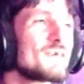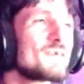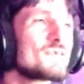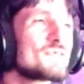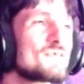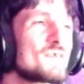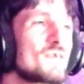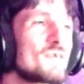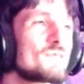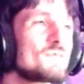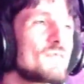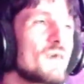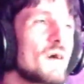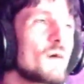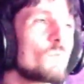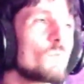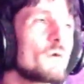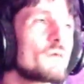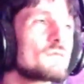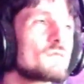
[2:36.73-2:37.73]
Should have
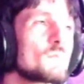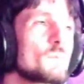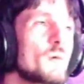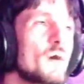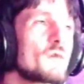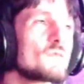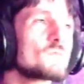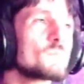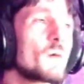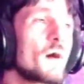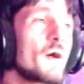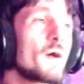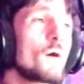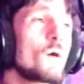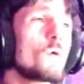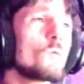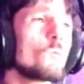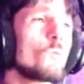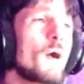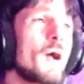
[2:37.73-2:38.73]
not went to Best Buy.
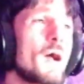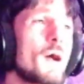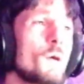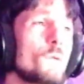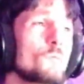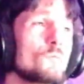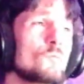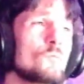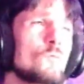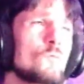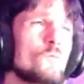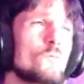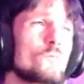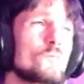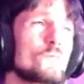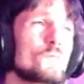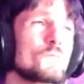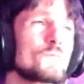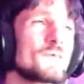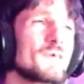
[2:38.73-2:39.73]
Oh, wow.
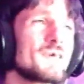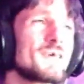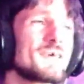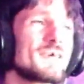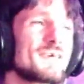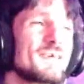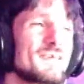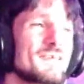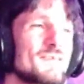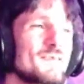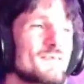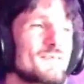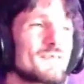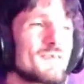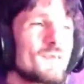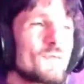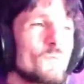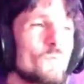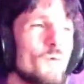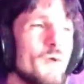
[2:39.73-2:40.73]
Woof. You
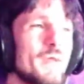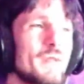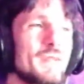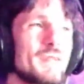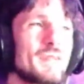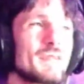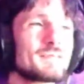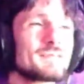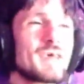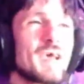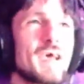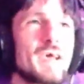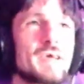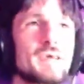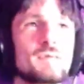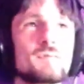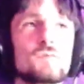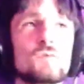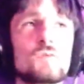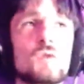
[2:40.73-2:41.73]
should have waited a
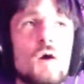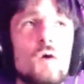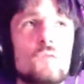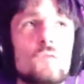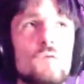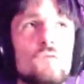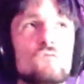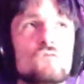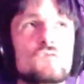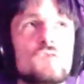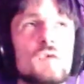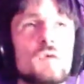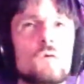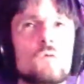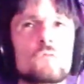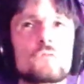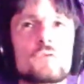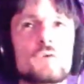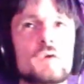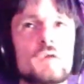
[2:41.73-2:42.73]
day. You know the
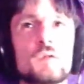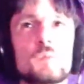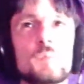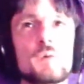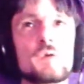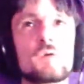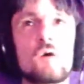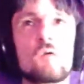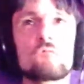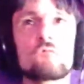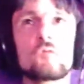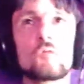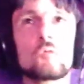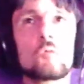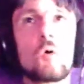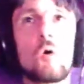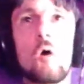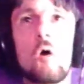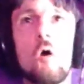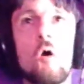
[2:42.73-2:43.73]
deals are going to be through
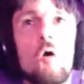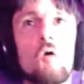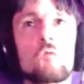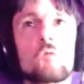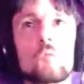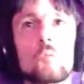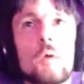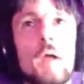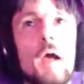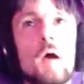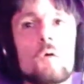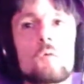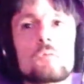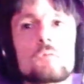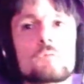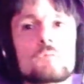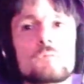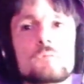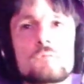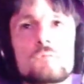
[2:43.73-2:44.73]
all
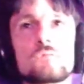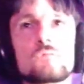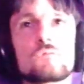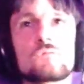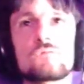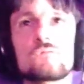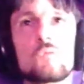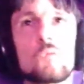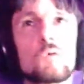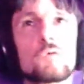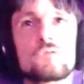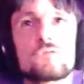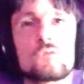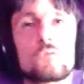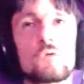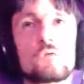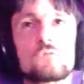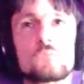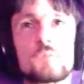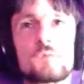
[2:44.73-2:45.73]
throughout towards
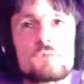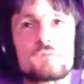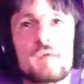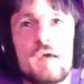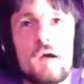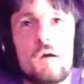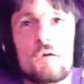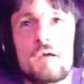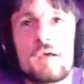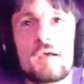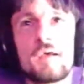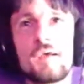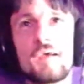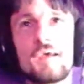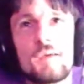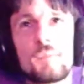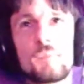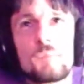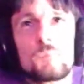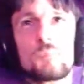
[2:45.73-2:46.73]
Christmas now.
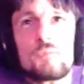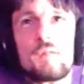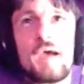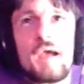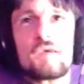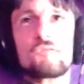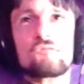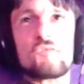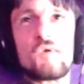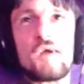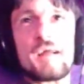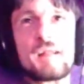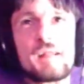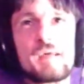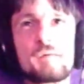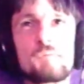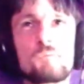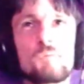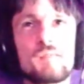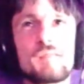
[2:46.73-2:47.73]
Black
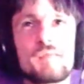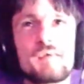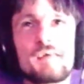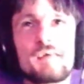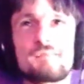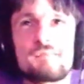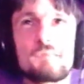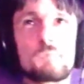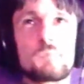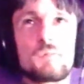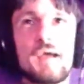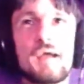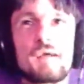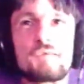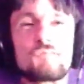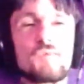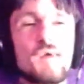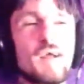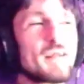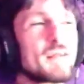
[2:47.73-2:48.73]
Friday really isn't Black
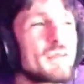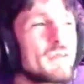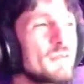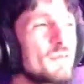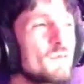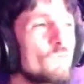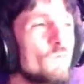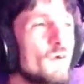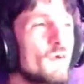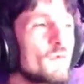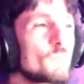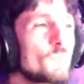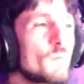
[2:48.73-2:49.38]
Friday anywhere.